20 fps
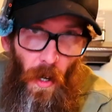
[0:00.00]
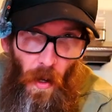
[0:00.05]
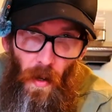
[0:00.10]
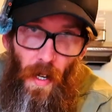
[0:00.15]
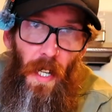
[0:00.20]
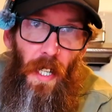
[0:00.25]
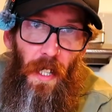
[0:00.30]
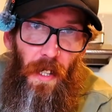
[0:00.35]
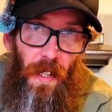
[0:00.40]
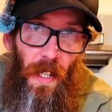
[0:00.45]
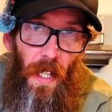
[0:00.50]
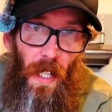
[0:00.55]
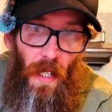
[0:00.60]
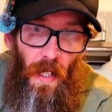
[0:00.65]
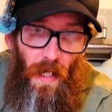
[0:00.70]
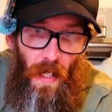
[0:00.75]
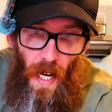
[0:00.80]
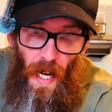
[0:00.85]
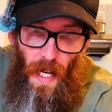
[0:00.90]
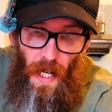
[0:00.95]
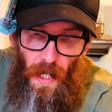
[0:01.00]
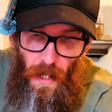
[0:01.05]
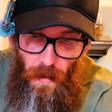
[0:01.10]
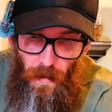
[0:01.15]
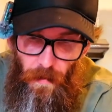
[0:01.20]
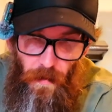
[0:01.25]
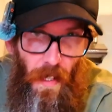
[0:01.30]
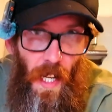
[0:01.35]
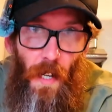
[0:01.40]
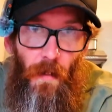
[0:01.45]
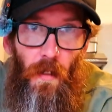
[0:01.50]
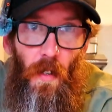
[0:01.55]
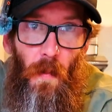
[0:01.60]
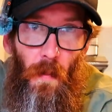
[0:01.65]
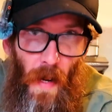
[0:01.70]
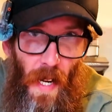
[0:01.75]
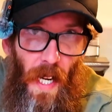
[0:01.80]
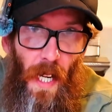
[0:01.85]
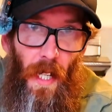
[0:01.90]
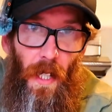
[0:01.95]
or anything. I have never
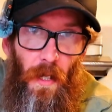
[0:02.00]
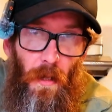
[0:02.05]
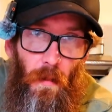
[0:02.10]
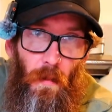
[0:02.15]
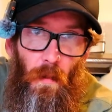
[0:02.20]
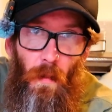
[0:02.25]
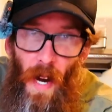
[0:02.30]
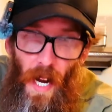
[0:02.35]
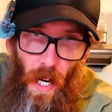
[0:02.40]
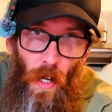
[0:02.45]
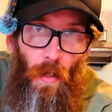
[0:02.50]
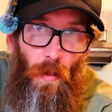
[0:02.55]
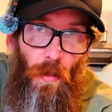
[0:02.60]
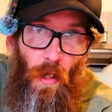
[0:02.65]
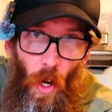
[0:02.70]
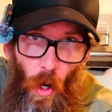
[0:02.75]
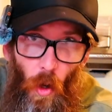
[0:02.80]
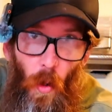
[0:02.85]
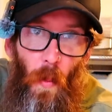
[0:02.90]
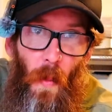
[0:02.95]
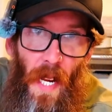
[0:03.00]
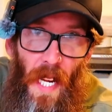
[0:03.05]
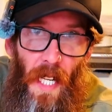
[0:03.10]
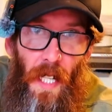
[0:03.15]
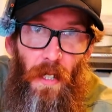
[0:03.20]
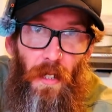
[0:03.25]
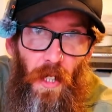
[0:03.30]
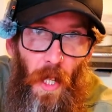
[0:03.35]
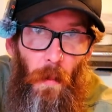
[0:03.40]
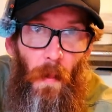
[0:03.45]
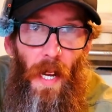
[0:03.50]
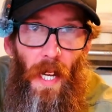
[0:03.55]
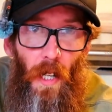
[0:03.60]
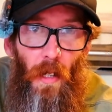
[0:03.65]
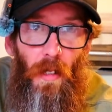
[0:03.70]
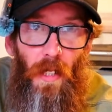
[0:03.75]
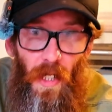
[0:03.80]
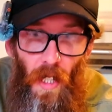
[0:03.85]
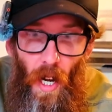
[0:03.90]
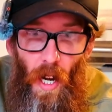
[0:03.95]
made my own homemade
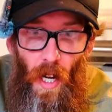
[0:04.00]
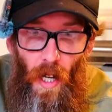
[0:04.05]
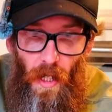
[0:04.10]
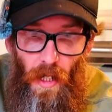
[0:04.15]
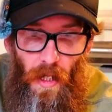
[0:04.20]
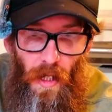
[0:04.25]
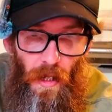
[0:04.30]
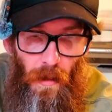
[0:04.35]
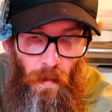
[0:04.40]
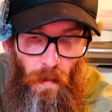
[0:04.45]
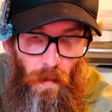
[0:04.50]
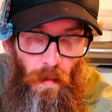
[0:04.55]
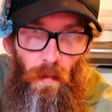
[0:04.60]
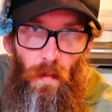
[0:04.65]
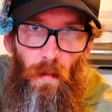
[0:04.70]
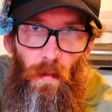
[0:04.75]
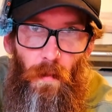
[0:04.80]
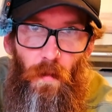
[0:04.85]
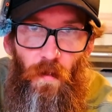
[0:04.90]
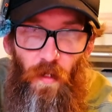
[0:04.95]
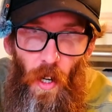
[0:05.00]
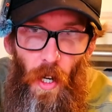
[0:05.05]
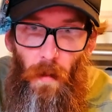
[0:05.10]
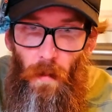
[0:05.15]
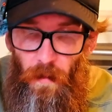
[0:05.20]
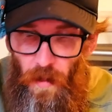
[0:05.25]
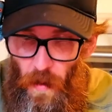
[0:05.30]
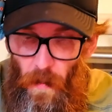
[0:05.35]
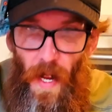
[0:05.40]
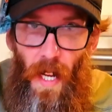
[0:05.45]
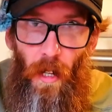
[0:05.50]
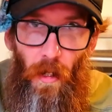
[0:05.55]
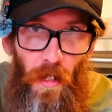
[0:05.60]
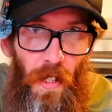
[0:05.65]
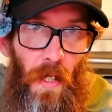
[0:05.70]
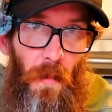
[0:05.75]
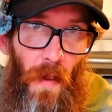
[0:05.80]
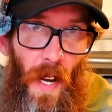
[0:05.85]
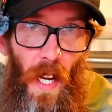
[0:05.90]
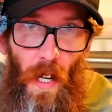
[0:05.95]
tomato sauce from
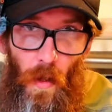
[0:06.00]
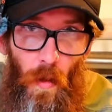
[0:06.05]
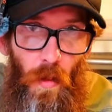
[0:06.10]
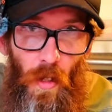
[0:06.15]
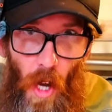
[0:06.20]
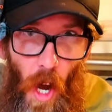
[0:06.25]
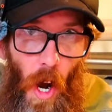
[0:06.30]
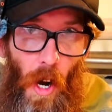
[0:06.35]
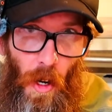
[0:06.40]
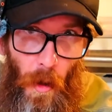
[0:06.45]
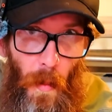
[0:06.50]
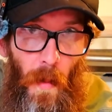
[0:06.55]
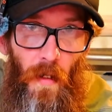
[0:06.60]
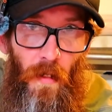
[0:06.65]
tomatoes in my own garden